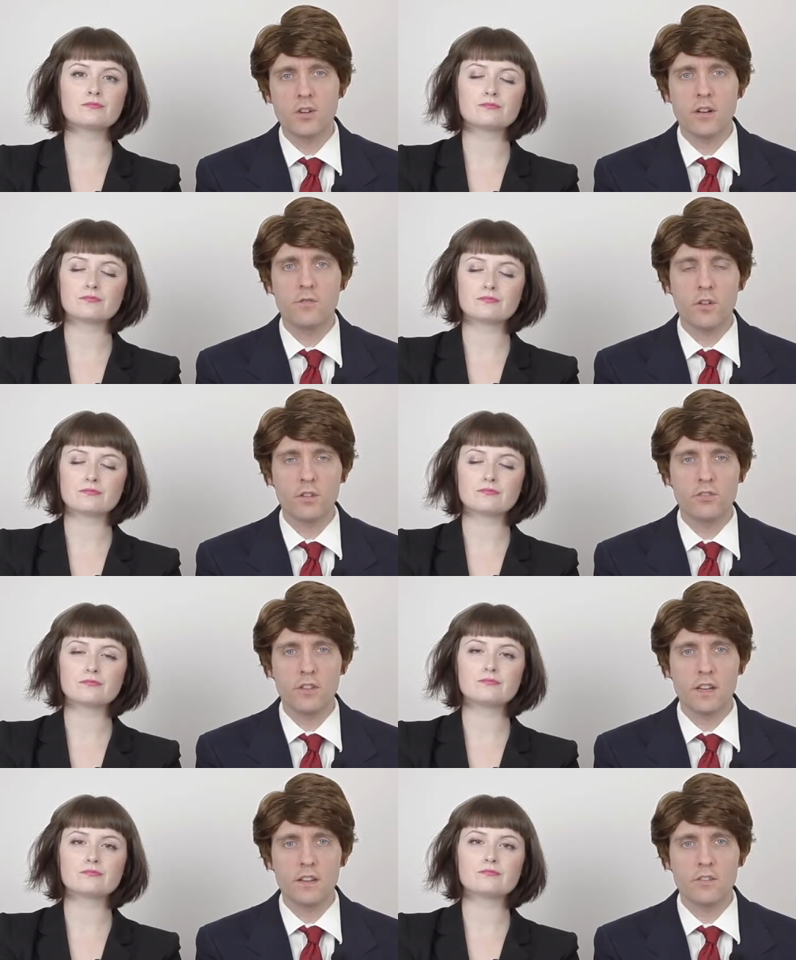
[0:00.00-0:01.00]
Speaker 1: and
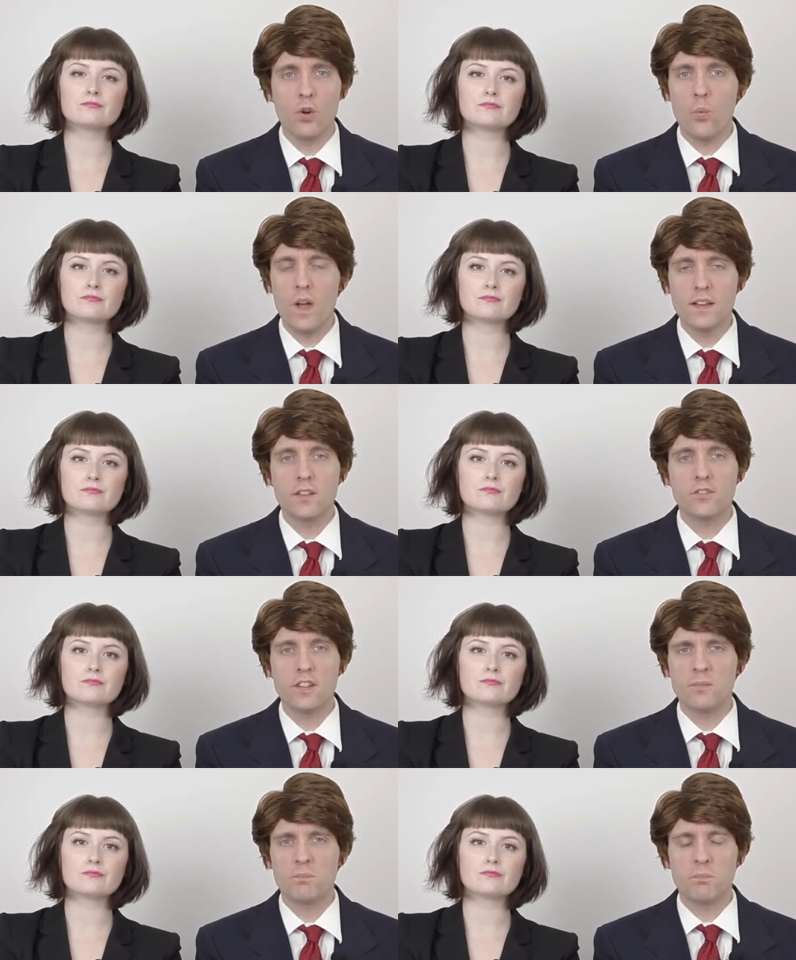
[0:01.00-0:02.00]
adversity to witness
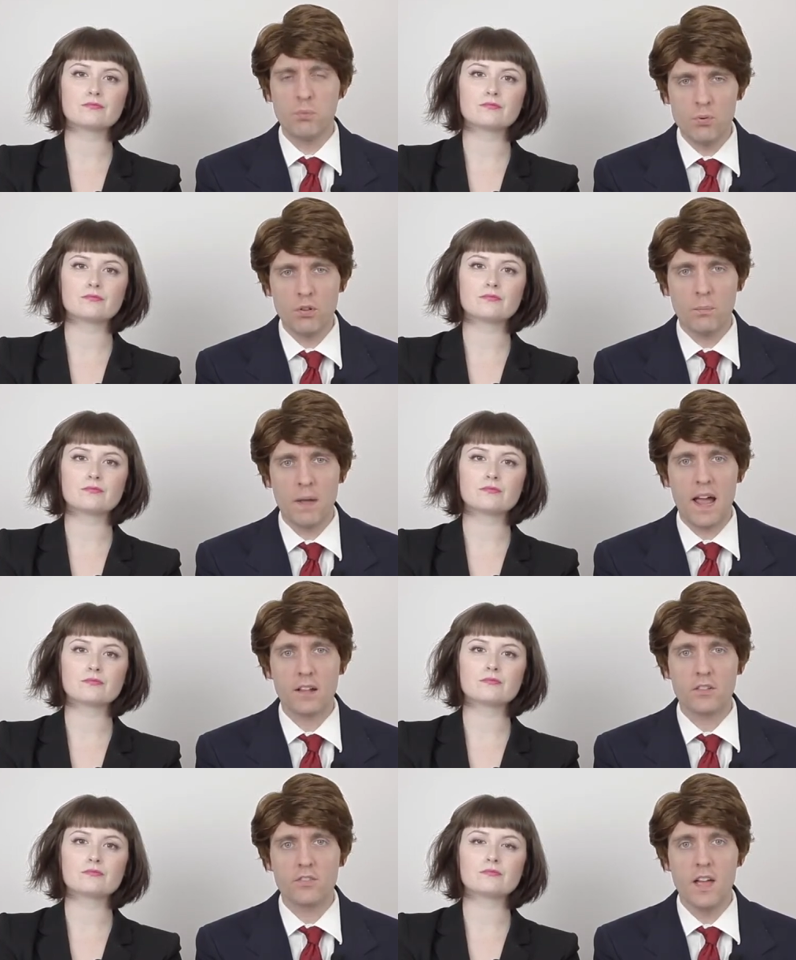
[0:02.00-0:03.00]
these brutal
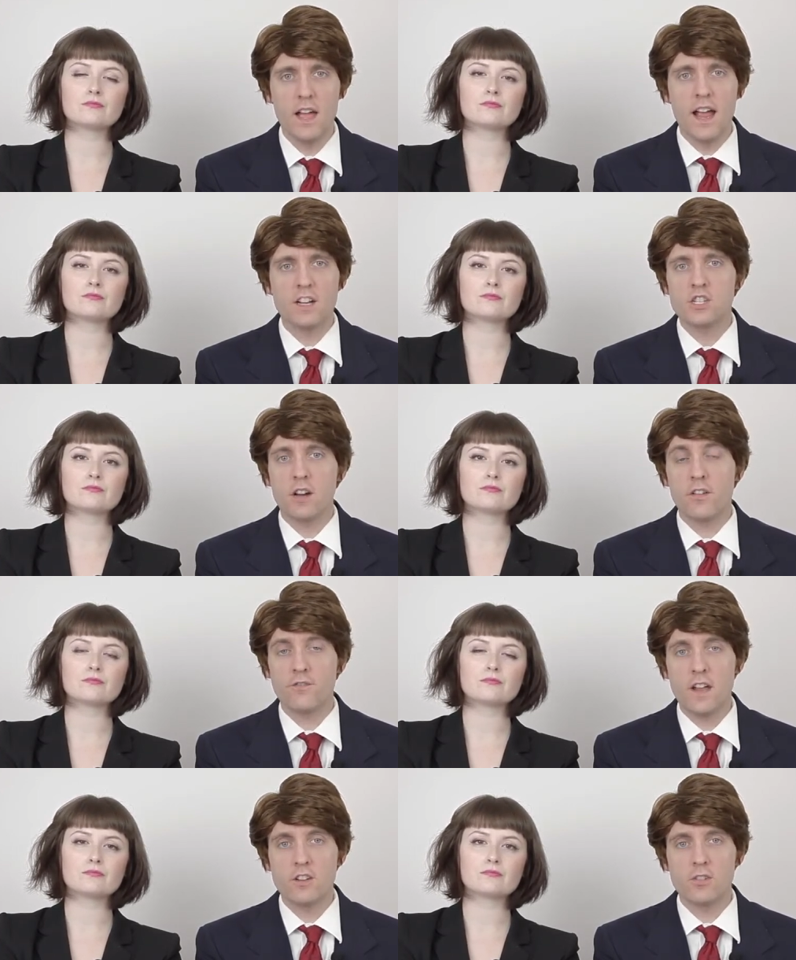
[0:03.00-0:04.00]
battles and share their
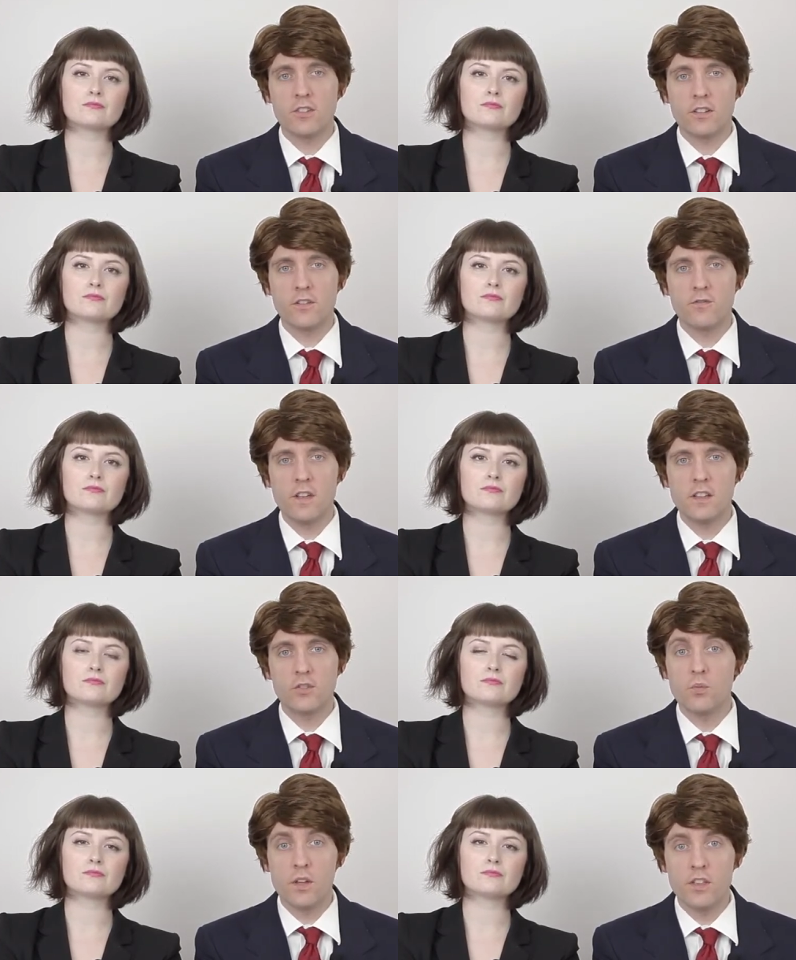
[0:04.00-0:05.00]
victories and
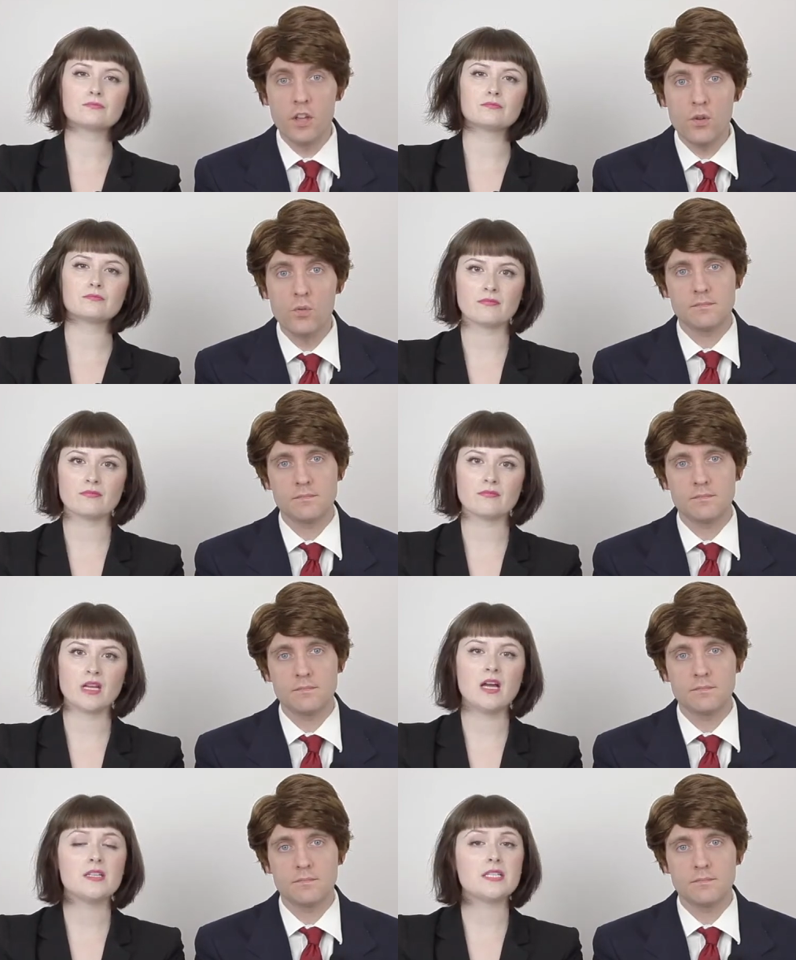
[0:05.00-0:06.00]
defeats with you.
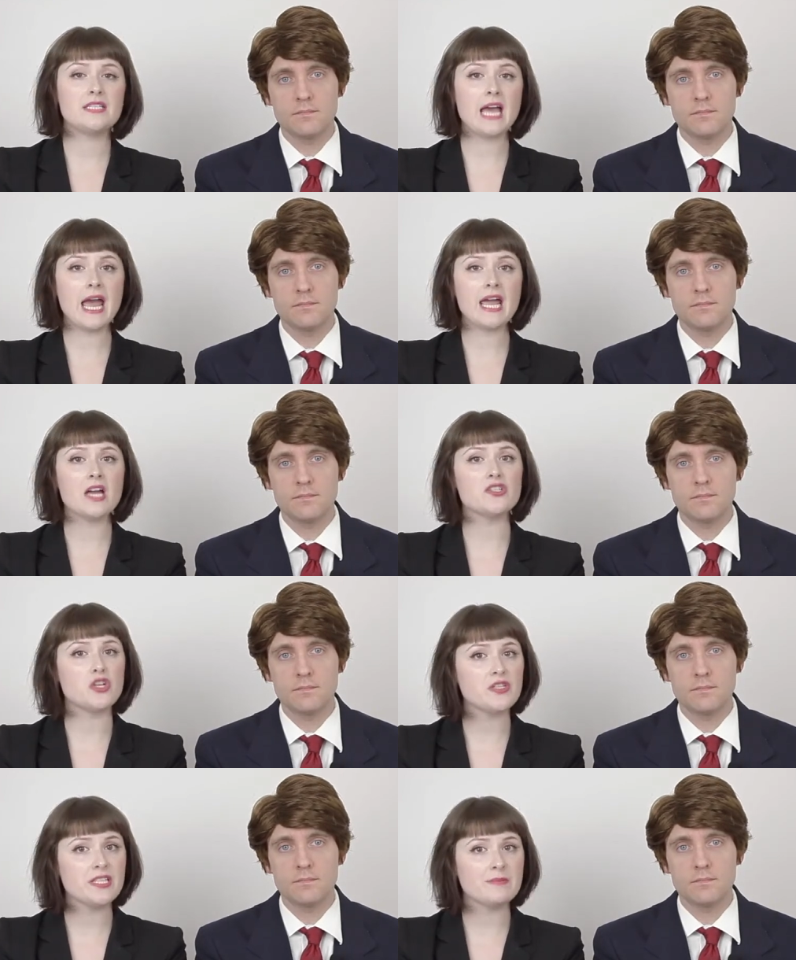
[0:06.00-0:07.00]
Speaker 2: Today,
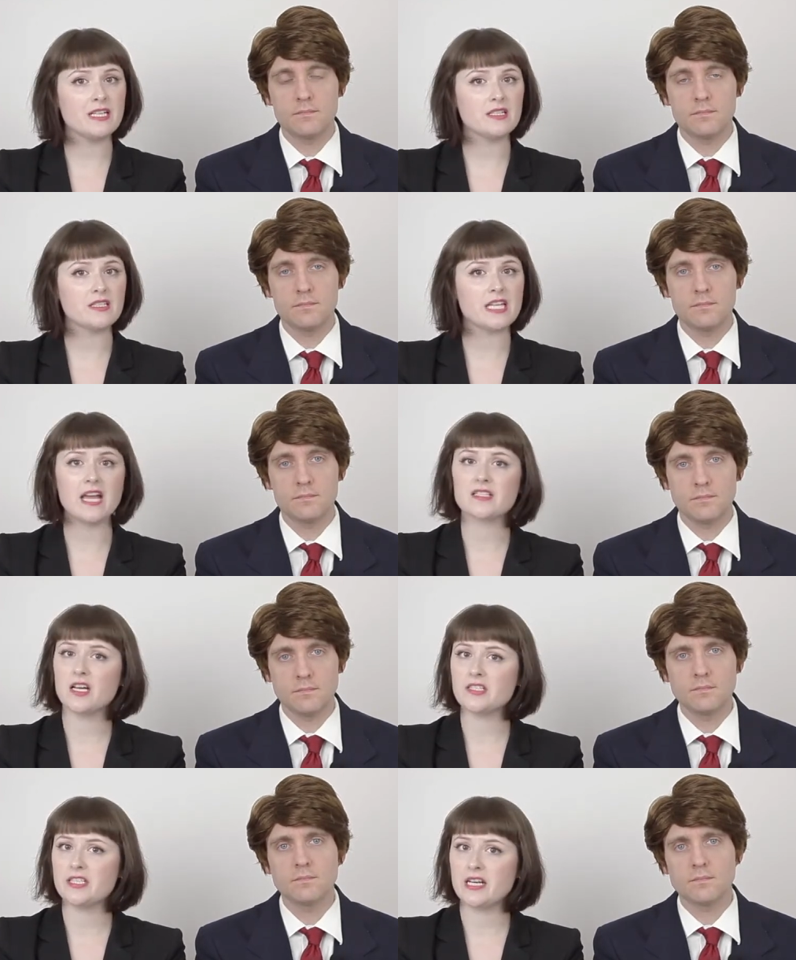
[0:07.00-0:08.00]
Jersey Milk takes
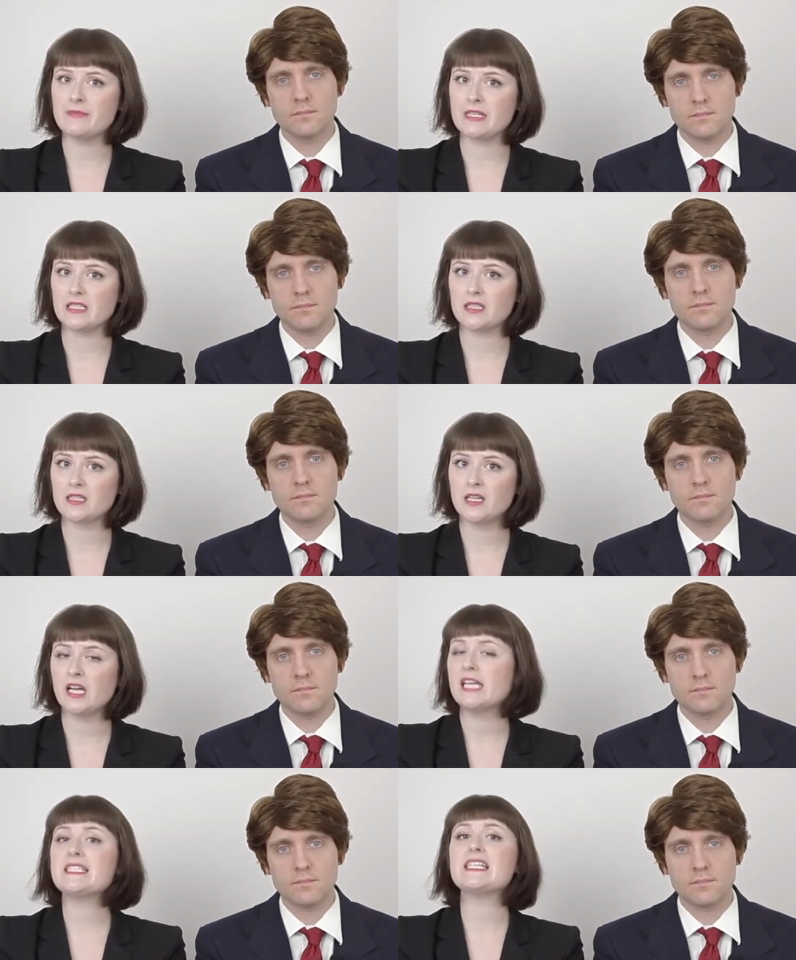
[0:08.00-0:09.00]
on Dairy Milk.
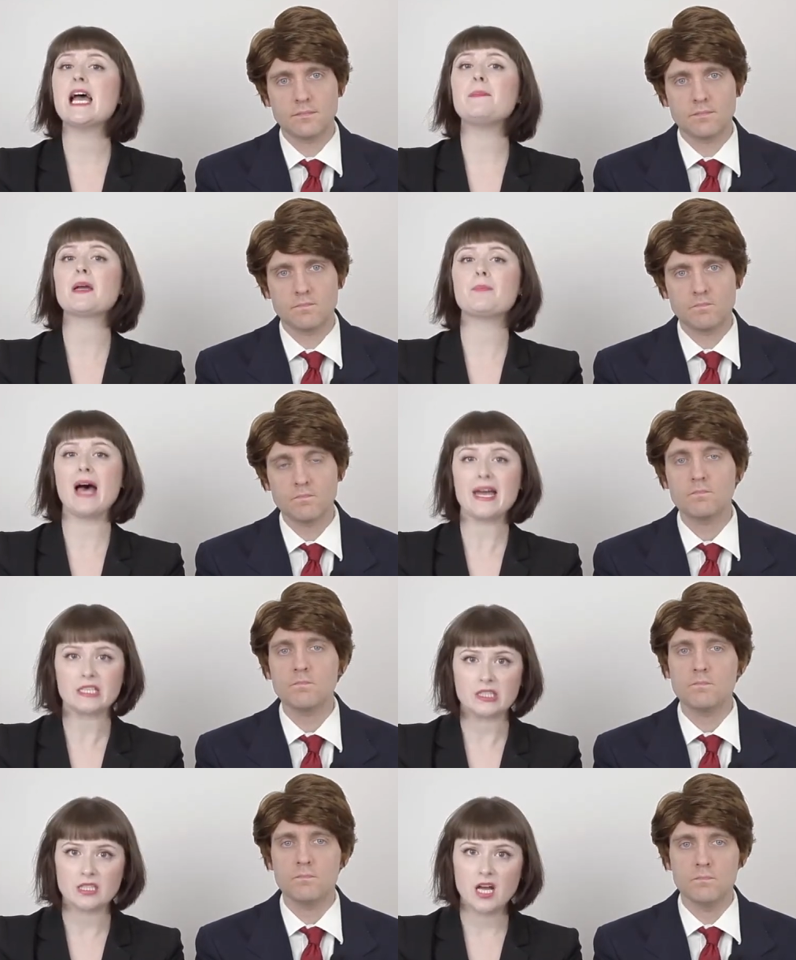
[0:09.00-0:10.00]
It's the epic
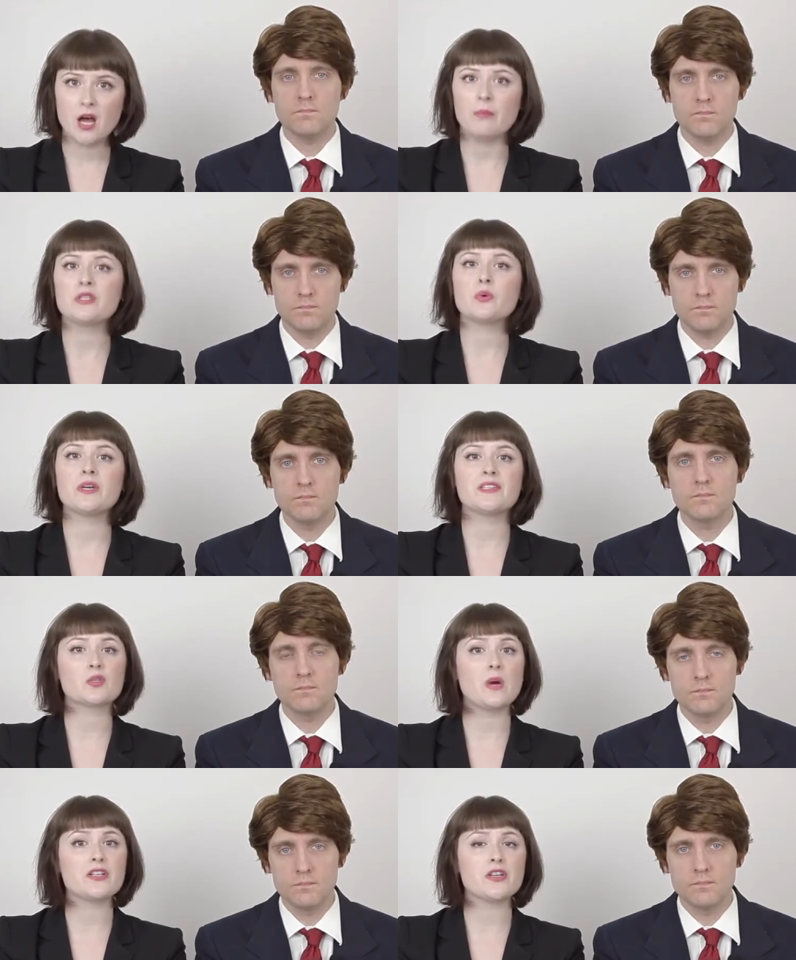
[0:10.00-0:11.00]
battle between the
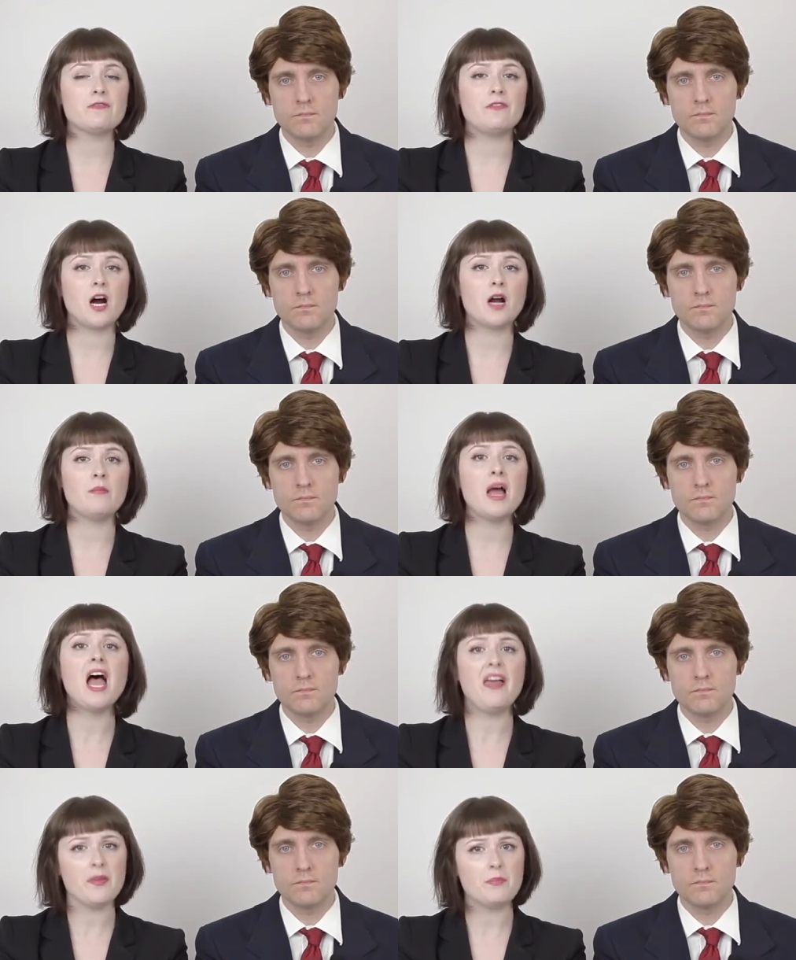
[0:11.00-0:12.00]
sweatshirt farm and